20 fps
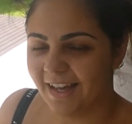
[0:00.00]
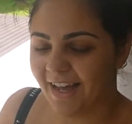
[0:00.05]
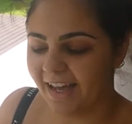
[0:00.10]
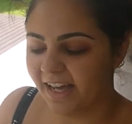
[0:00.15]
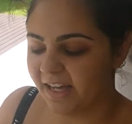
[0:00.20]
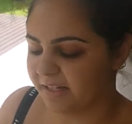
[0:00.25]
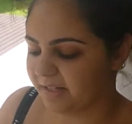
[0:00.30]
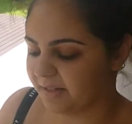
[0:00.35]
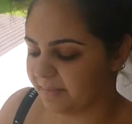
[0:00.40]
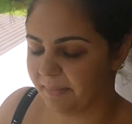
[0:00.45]

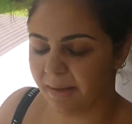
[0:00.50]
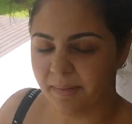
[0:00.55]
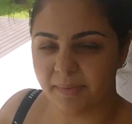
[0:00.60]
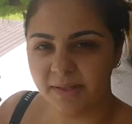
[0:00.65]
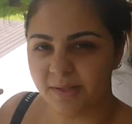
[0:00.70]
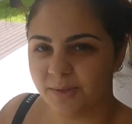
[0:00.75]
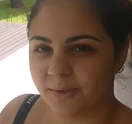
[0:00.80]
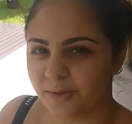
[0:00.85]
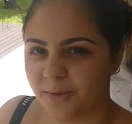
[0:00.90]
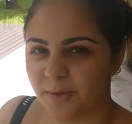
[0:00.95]
and maybe
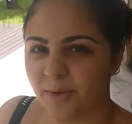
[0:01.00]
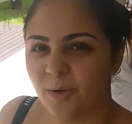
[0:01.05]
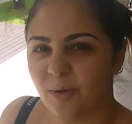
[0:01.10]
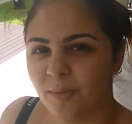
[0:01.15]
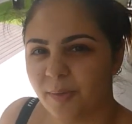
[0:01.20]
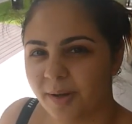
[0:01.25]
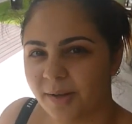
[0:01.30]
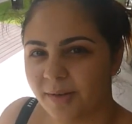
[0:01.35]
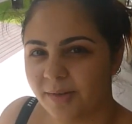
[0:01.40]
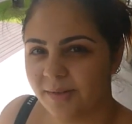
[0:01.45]
it's all the
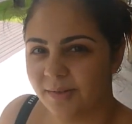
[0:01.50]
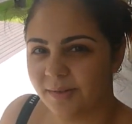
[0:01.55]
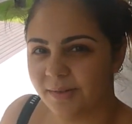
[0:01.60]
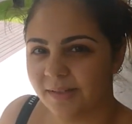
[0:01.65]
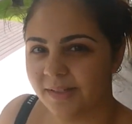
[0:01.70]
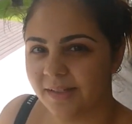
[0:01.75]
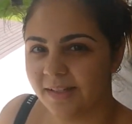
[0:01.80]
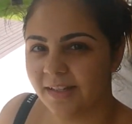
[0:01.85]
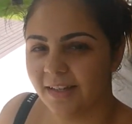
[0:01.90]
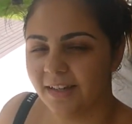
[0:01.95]

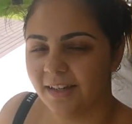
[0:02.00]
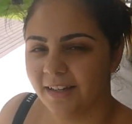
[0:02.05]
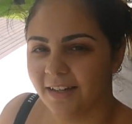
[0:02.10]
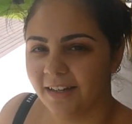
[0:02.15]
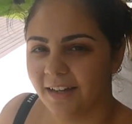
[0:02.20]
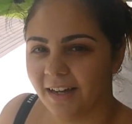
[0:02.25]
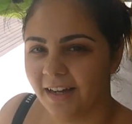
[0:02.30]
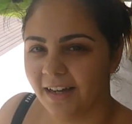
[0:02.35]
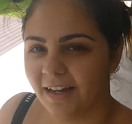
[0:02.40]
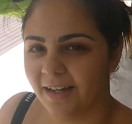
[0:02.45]
hormones
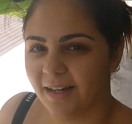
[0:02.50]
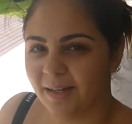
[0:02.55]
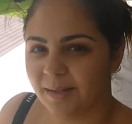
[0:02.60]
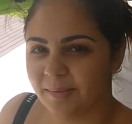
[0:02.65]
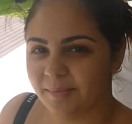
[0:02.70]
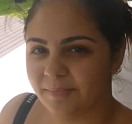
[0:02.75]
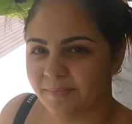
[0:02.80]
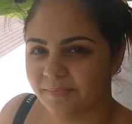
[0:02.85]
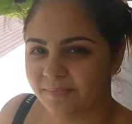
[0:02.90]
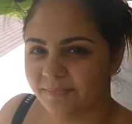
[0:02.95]

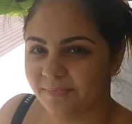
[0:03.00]
um,